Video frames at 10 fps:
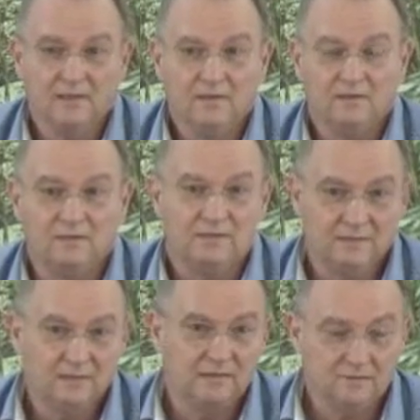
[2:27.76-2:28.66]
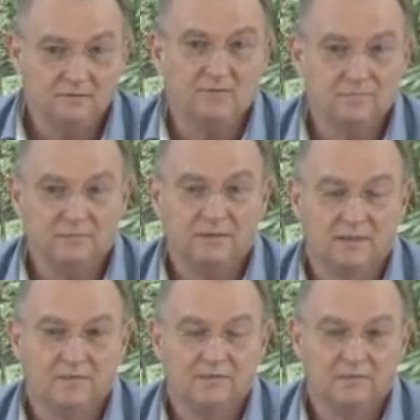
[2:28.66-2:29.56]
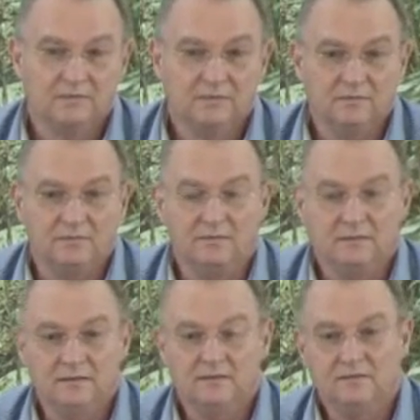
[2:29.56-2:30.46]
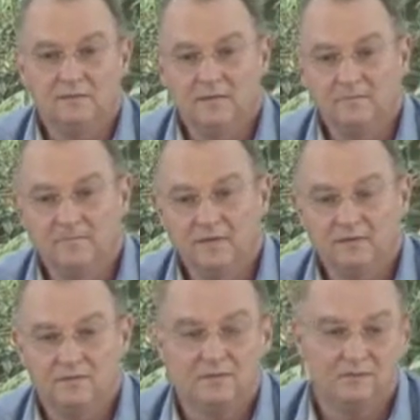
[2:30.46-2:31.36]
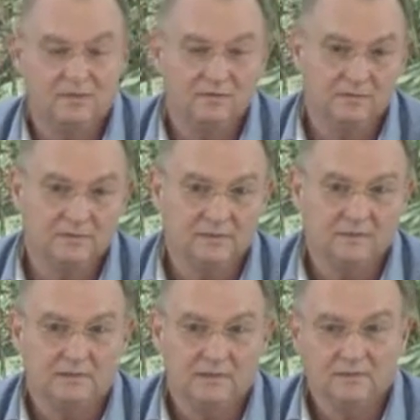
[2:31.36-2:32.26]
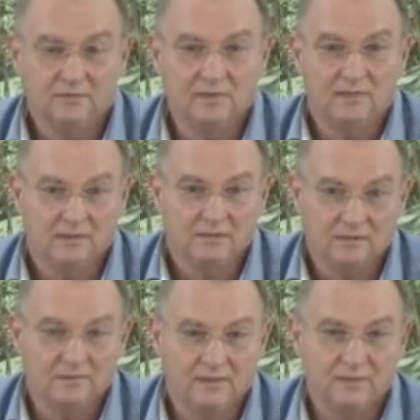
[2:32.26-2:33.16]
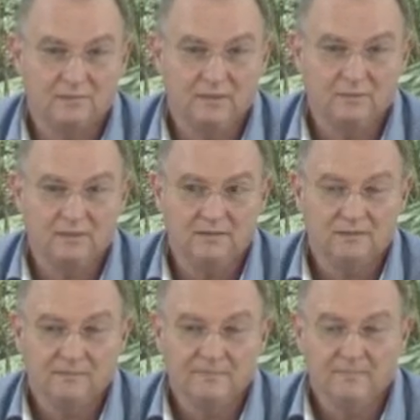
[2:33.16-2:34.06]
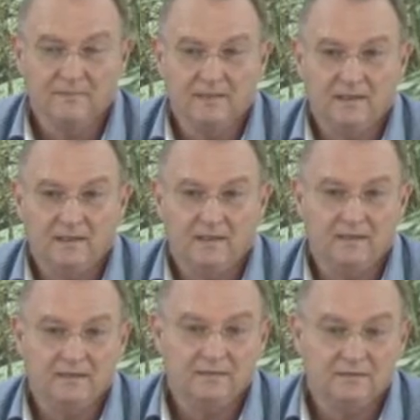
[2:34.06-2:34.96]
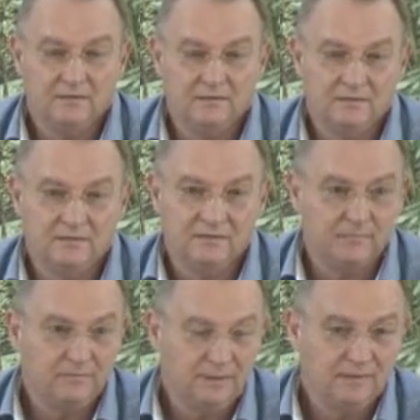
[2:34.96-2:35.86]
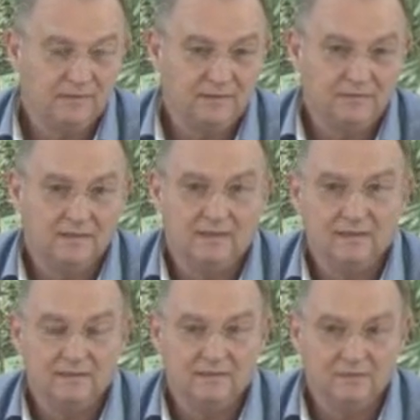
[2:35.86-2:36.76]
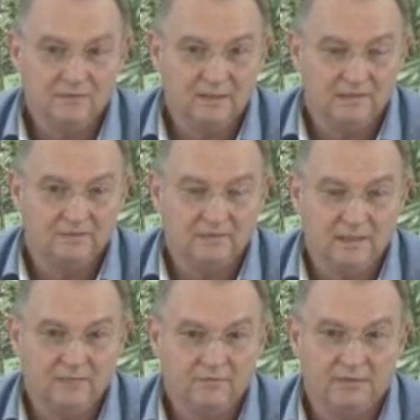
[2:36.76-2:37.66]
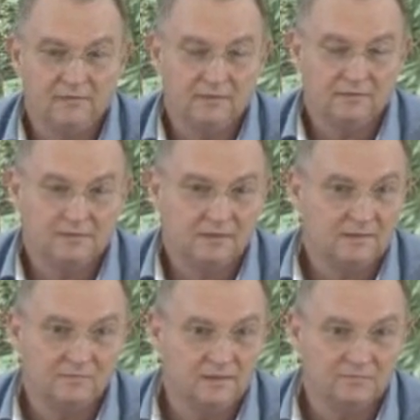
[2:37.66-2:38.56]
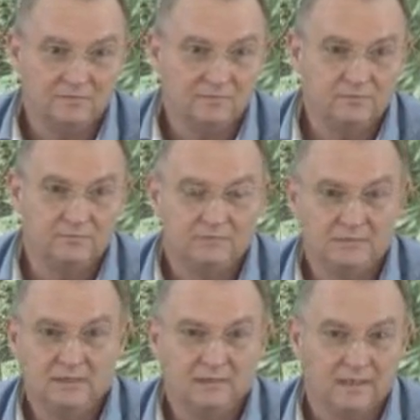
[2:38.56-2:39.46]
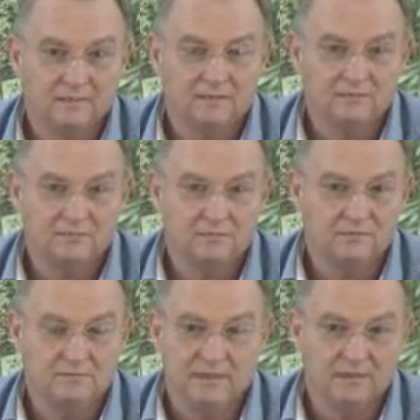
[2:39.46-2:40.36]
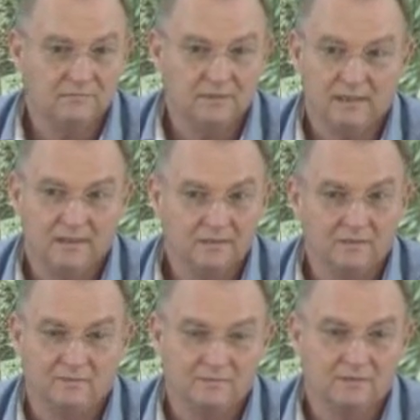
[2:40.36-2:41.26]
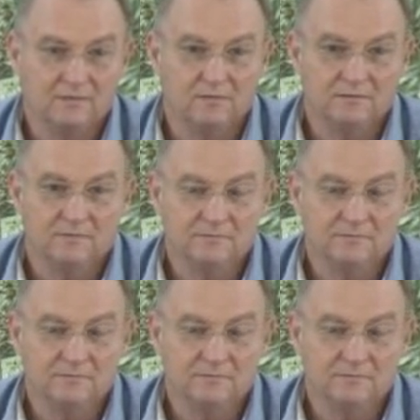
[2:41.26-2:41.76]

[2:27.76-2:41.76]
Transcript: So still cotton production continues and um, it's, it's, very dominant together nowadays with wheat. And it's happening in, in, in irrigated areas that, that increase from 2 million hectares to, to 8 million hectares over the course of,